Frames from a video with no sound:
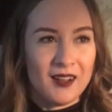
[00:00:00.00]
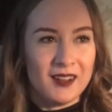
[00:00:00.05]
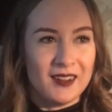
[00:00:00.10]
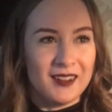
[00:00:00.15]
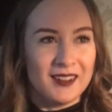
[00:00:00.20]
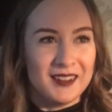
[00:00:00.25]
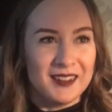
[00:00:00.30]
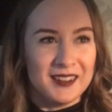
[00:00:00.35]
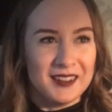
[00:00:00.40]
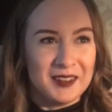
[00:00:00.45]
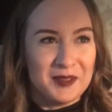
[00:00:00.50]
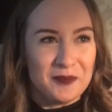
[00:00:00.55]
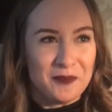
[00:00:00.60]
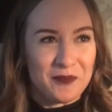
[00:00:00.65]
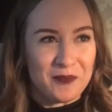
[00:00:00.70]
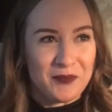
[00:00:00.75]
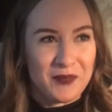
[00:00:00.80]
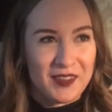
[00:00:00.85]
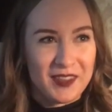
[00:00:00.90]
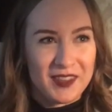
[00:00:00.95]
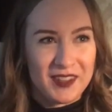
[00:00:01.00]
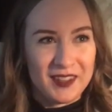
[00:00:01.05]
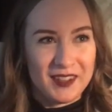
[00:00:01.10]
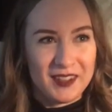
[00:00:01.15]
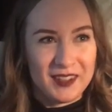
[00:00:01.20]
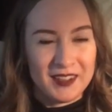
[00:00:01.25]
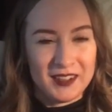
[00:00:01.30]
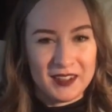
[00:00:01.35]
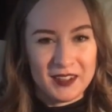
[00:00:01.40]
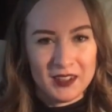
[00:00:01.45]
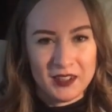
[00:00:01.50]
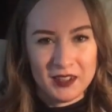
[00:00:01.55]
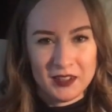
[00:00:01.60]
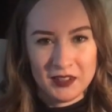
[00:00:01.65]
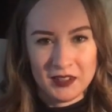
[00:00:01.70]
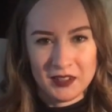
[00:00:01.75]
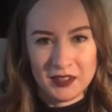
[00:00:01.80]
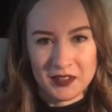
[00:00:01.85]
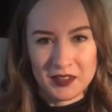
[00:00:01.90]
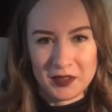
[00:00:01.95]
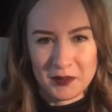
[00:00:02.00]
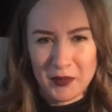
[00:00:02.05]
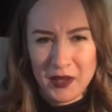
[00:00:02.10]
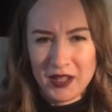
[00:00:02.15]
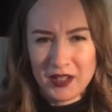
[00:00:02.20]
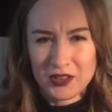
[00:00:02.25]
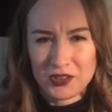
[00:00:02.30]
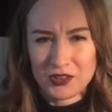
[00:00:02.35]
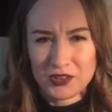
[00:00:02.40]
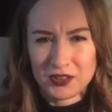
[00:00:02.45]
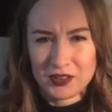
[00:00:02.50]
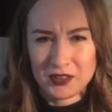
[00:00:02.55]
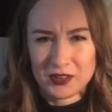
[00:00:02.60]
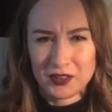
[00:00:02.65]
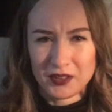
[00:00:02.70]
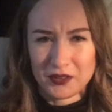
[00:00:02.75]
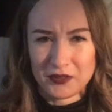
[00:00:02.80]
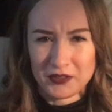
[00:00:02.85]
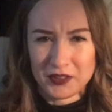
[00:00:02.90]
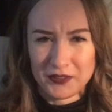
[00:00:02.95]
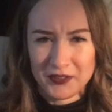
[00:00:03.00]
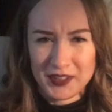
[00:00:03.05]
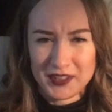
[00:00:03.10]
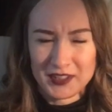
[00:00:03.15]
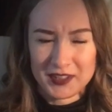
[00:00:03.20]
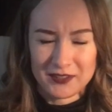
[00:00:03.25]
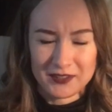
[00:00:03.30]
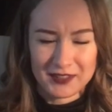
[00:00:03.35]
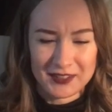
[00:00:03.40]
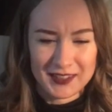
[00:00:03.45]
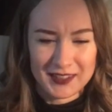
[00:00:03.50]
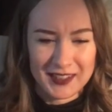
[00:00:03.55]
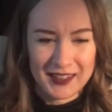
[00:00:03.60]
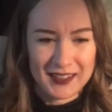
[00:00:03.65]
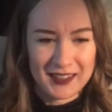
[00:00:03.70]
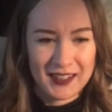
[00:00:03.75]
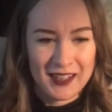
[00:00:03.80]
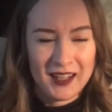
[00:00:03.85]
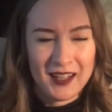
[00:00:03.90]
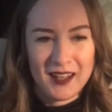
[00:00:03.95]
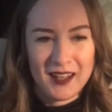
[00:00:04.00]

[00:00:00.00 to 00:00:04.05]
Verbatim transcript: Um, the, the manager of the festival said,